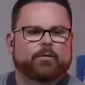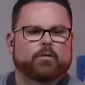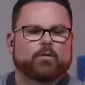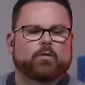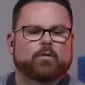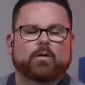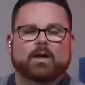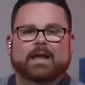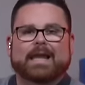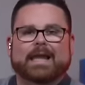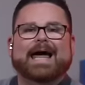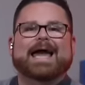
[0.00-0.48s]

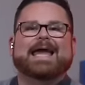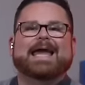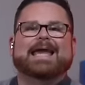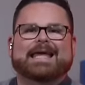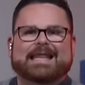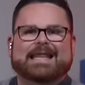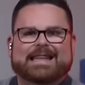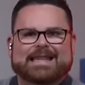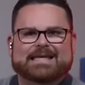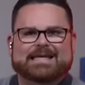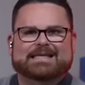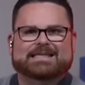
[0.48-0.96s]
who
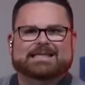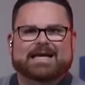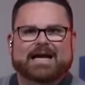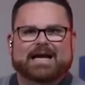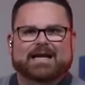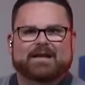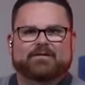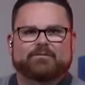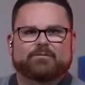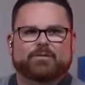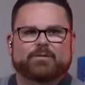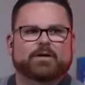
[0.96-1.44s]
like these
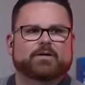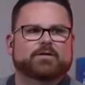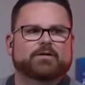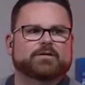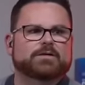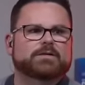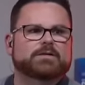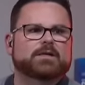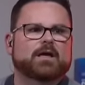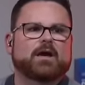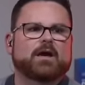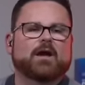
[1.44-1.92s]
kind of
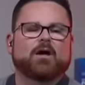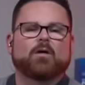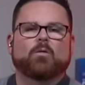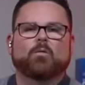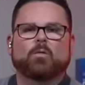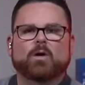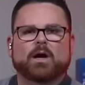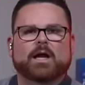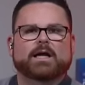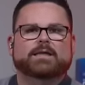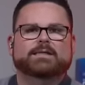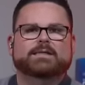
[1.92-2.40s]
builds,
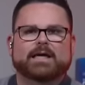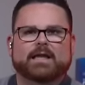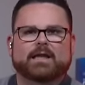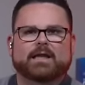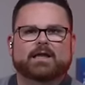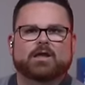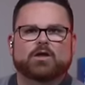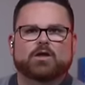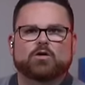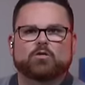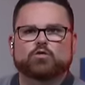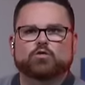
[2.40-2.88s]
we're not telling
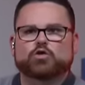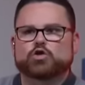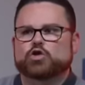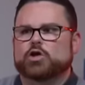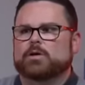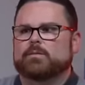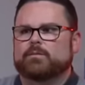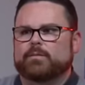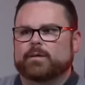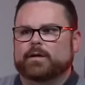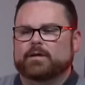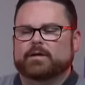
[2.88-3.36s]
you you
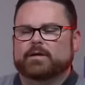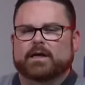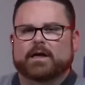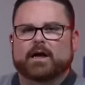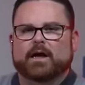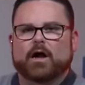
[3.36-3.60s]
shouldn't build it.